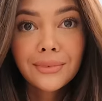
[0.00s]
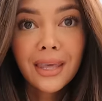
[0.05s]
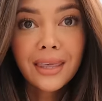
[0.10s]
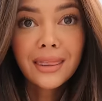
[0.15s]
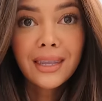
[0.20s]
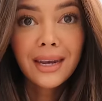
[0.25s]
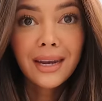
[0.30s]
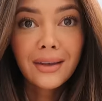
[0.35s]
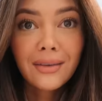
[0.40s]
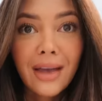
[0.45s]

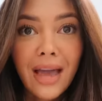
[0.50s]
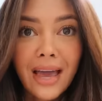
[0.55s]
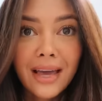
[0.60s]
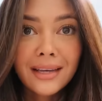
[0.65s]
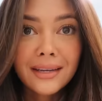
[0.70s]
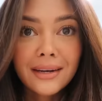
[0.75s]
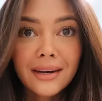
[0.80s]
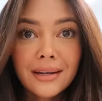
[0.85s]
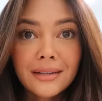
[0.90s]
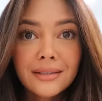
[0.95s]
And then I'll
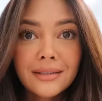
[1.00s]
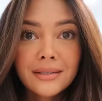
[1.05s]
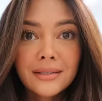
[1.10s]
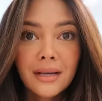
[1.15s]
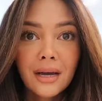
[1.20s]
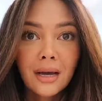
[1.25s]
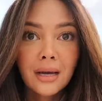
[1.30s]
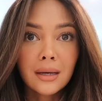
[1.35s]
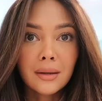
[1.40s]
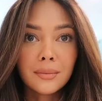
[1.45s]
add
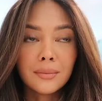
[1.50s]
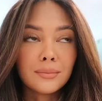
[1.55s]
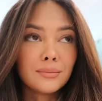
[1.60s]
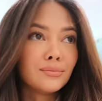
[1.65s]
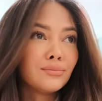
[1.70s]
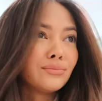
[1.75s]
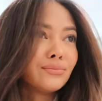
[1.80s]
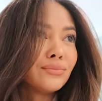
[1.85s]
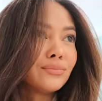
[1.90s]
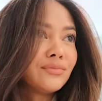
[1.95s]

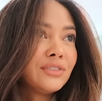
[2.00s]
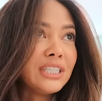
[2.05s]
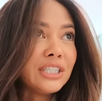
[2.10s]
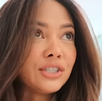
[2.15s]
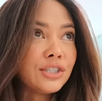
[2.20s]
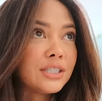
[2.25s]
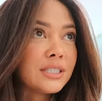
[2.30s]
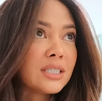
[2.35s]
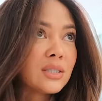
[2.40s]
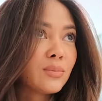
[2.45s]
some
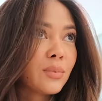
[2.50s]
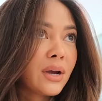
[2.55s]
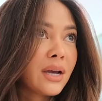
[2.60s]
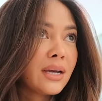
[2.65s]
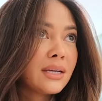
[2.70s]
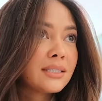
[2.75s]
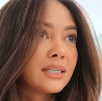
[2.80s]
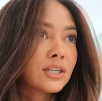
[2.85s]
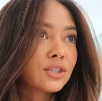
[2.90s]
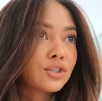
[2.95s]
finishing
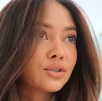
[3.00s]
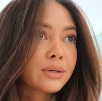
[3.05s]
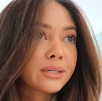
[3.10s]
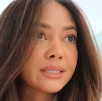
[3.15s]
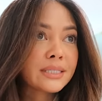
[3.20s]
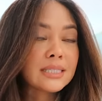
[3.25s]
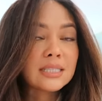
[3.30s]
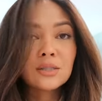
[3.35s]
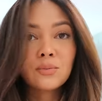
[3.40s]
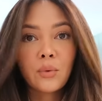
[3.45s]
spray,
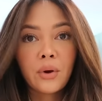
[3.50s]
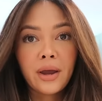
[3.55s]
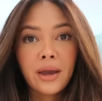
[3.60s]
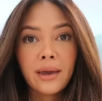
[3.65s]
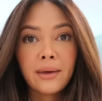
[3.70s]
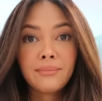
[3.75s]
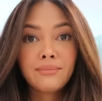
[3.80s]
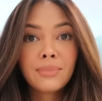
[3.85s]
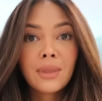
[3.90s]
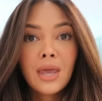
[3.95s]
texturizing
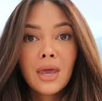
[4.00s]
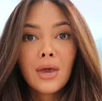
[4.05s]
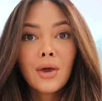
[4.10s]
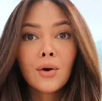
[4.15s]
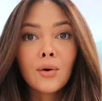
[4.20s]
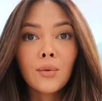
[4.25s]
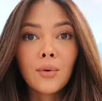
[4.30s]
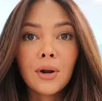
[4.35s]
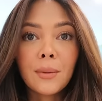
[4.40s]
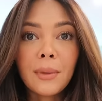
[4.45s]
spray,
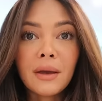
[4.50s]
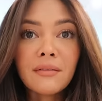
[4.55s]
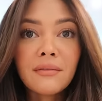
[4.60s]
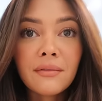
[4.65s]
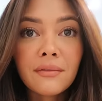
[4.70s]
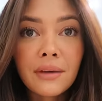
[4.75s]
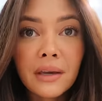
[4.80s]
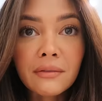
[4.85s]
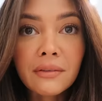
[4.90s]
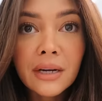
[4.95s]
one of my
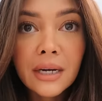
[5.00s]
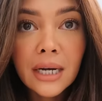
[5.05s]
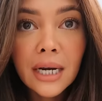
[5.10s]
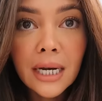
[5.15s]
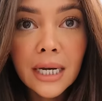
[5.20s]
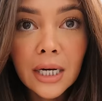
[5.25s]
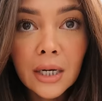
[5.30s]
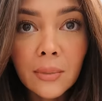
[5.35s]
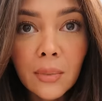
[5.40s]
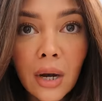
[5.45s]
favorite
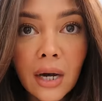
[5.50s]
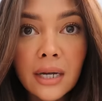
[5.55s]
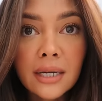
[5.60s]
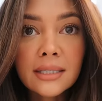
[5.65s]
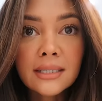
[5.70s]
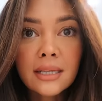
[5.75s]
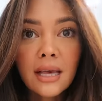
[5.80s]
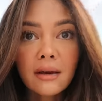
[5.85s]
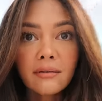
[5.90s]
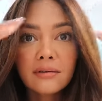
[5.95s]
hair
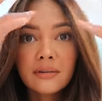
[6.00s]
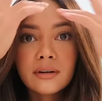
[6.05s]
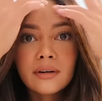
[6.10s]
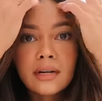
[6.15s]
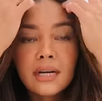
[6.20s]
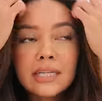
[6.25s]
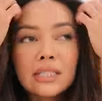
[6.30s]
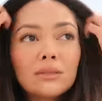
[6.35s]
products ever.